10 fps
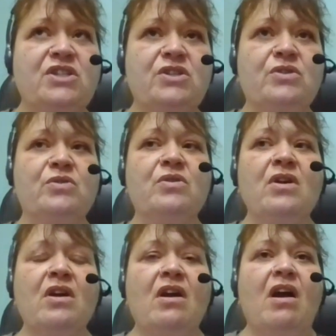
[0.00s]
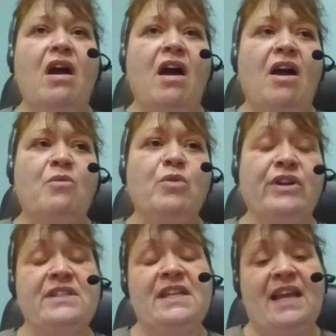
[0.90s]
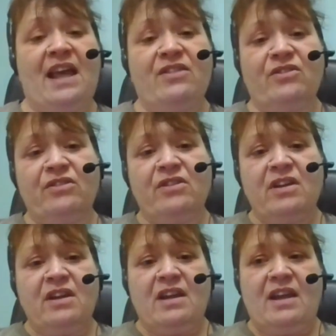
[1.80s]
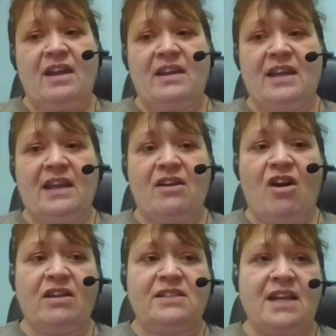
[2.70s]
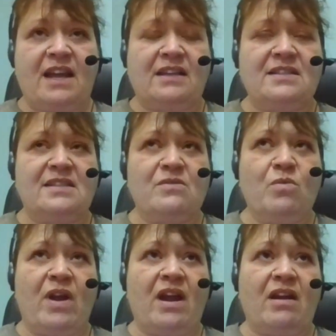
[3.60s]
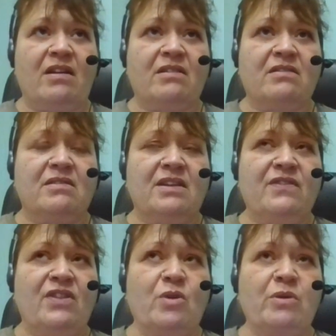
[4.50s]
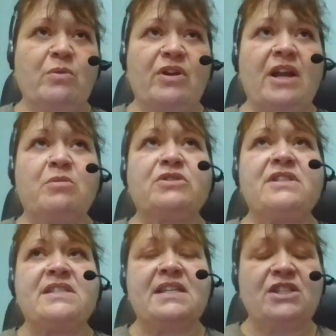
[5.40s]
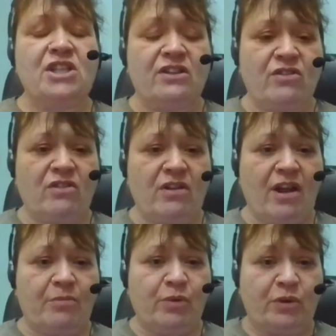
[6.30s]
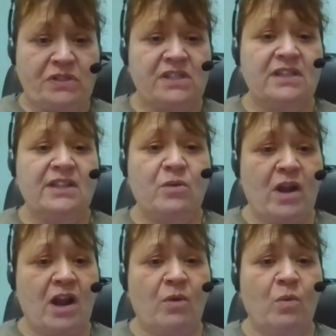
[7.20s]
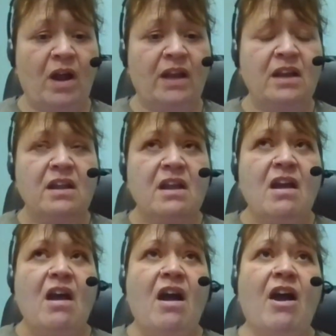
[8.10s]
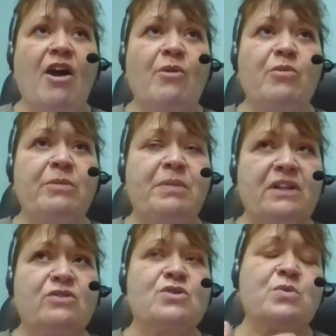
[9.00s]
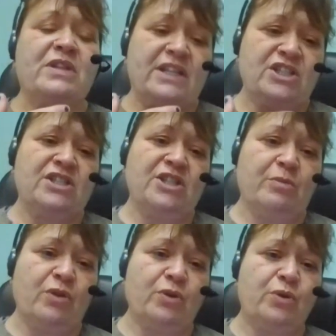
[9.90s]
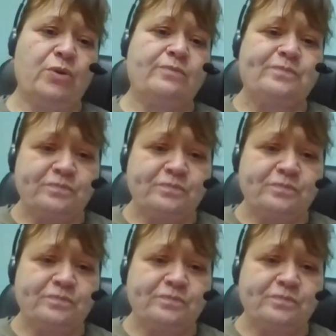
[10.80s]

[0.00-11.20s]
to work together in a context where, even though we weren't able to see each other personally one-on-one, we build those relationships through